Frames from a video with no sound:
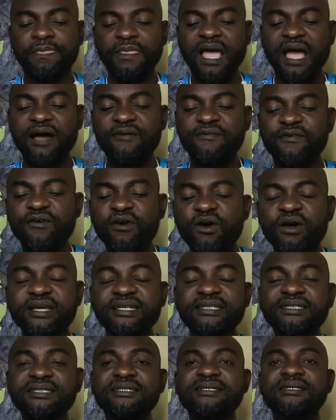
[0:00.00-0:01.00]

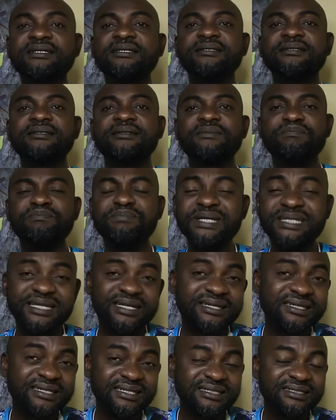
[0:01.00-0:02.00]
Avoid
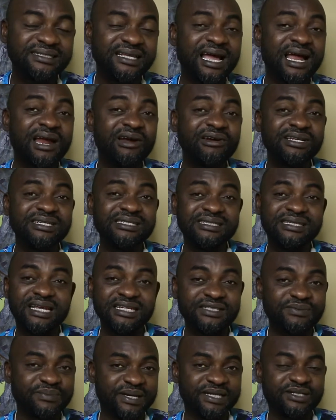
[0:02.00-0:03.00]
bitterness and
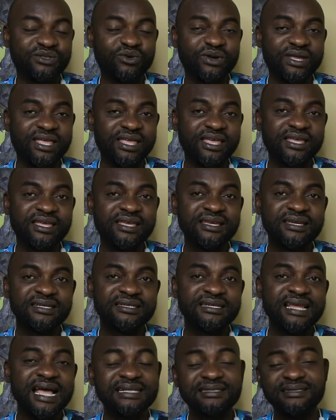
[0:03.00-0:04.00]
resentment okay
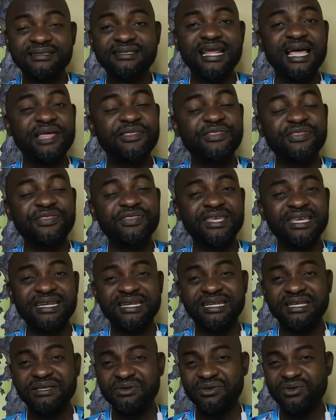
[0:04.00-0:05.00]
that that
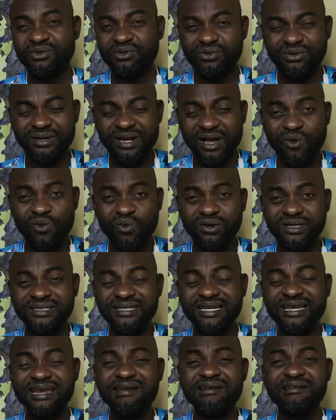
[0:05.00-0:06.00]
thing in you that want
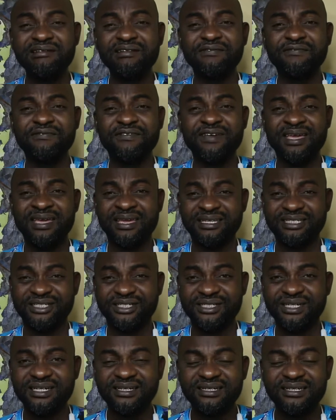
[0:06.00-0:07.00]
a
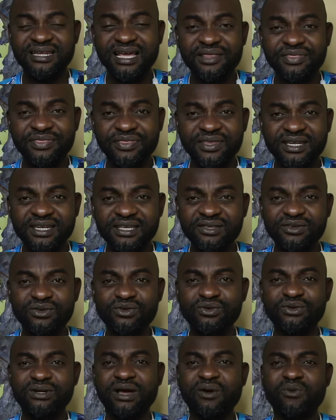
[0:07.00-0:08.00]
revenge that thing in
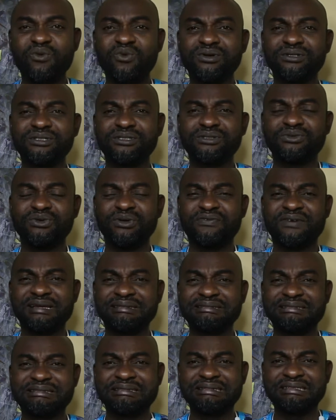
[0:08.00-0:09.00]
you that wants to if i
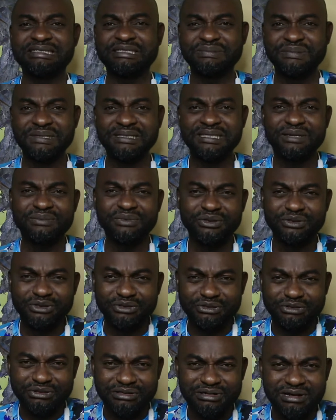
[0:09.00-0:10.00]
see this person i'm going to
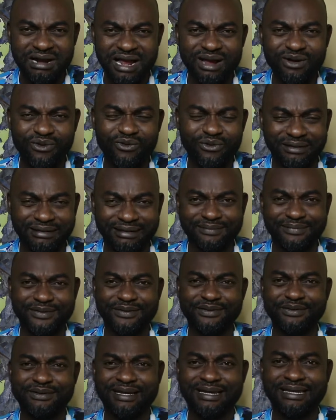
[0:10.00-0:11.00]
strangle him i'm
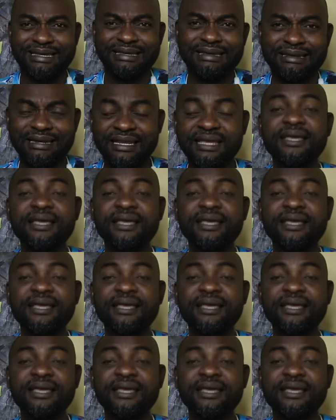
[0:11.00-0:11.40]
going to kill